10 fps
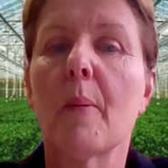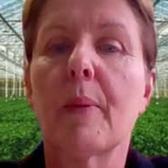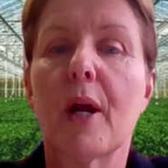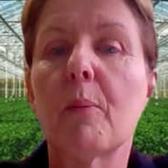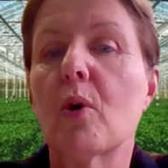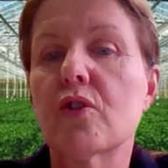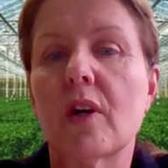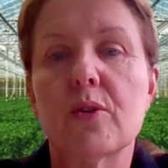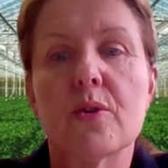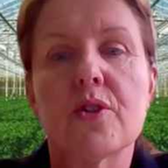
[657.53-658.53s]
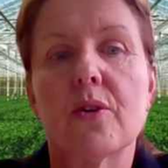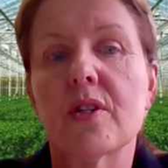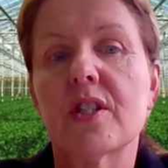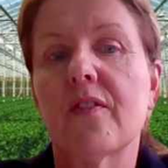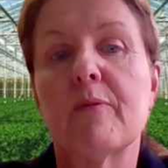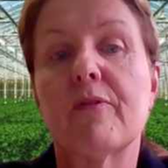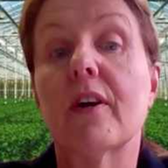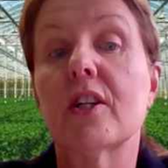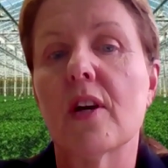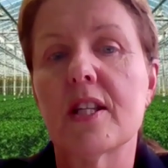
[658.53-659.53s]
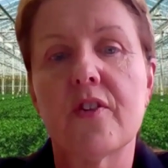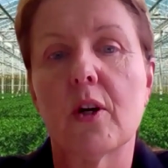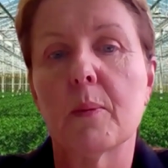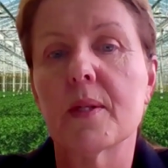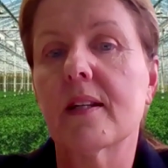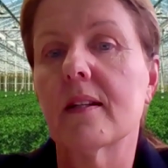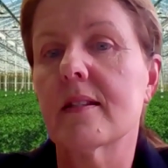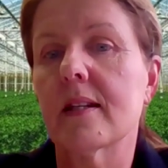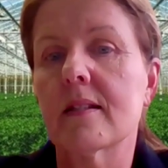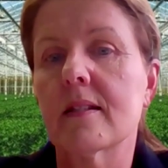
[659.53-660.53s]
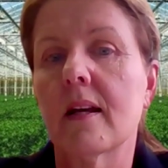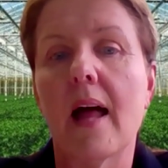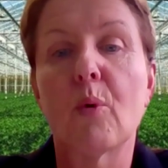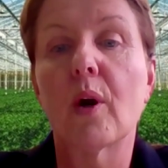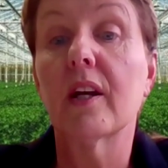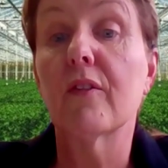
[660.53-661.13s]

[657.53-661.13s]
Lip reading: but our postgraduate students develop very transferable skill sets and work